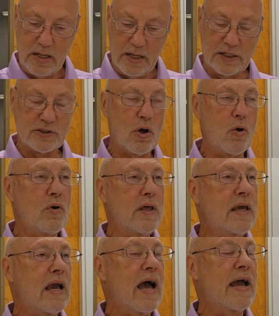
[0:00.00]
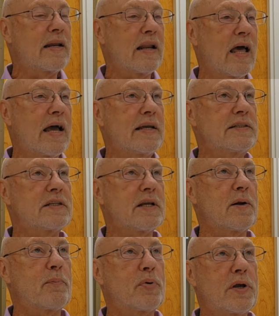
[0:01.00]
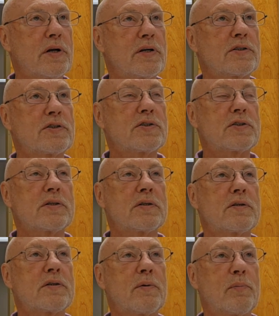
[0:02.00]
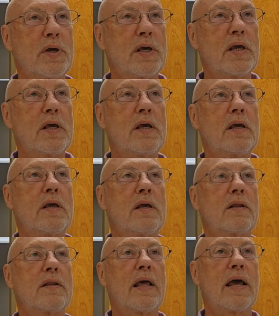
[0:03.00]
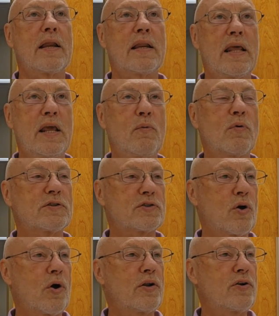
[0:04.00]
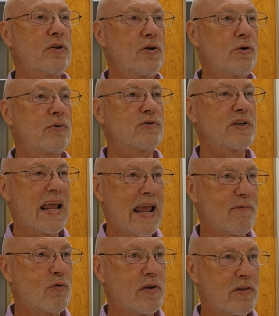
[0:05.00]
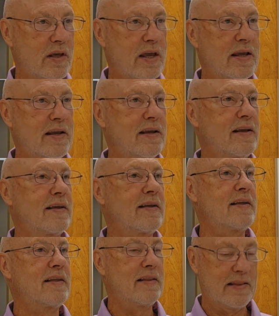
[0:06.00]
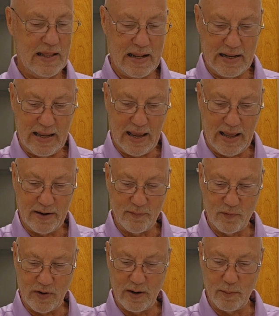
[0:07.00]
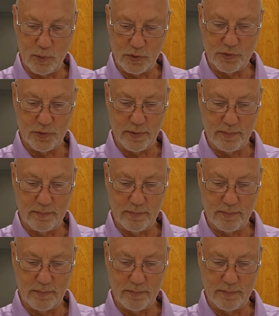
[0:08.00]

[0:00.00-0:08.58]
His only guidelines, it appears to be that he was going to use everything that he had available to him.